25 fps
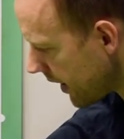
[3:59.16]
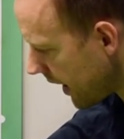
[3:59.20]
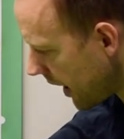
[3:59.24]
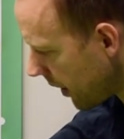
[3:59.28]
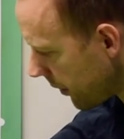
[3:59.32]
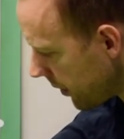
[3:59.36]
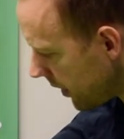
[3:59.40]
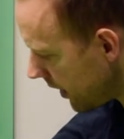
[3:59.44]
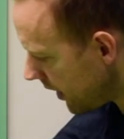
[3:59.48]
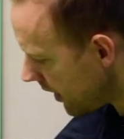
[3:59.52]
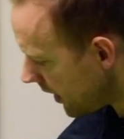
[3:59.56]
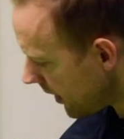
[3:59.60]

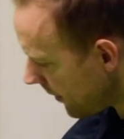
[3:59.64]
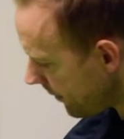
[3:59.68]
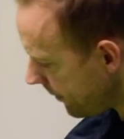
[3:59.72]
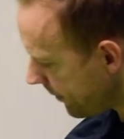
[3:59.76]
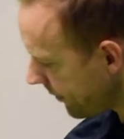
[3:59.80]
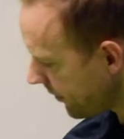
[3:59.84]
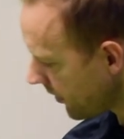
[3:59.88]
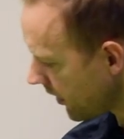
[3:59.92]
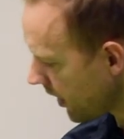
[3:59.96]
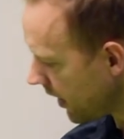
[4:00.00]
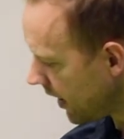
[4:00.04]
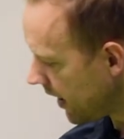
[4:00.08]
down here.
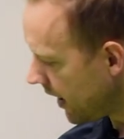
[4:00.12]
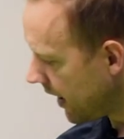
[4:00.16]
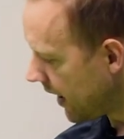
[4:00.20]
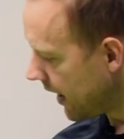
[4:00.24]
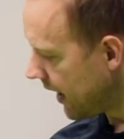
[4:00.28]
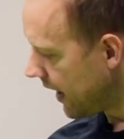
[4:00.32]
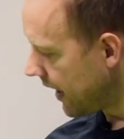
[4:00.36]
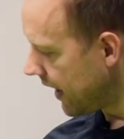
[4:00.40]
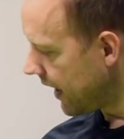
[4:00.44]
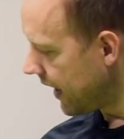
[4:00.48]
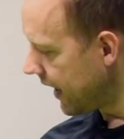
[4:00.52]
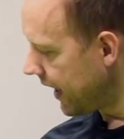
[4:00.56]

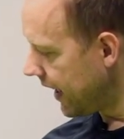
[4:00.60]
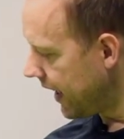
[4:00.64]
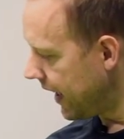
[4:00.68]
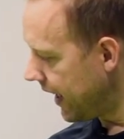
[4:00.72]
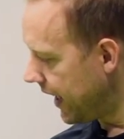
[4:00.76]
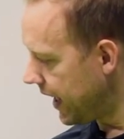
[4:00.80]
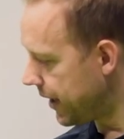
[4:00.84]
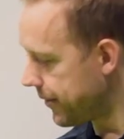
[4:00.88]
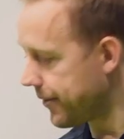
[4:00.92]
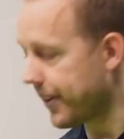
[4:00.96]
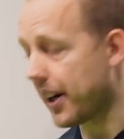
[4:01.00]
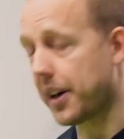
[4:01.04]

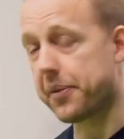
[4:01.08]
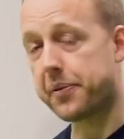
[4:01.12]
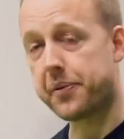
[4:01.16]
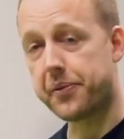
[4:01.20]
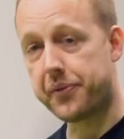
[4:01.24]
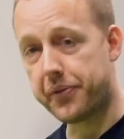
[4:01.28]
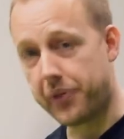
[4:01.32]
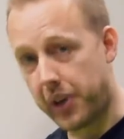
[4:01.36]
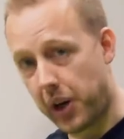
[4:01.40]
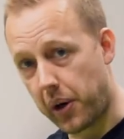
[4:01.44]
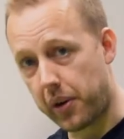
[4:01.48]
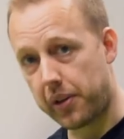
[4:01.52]
If
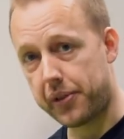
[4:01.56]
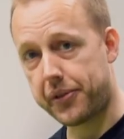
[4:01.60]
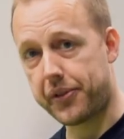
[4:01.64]
I'm very